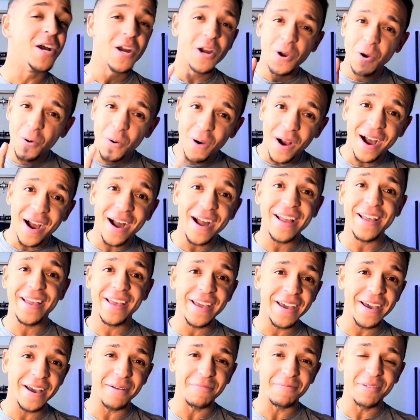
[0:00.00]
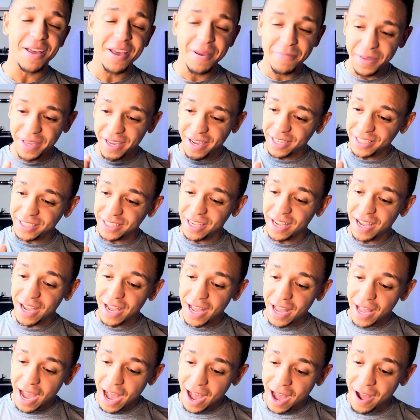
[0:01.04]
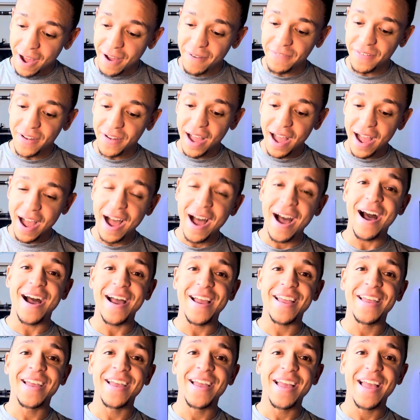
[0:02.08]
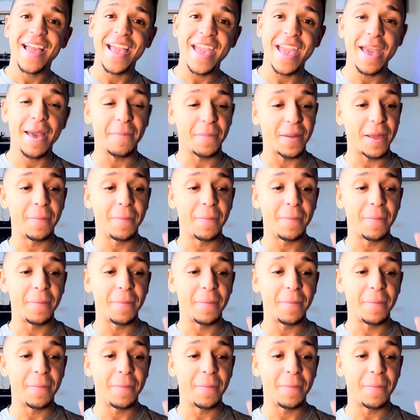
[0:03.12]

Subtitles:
who I am, because of I am,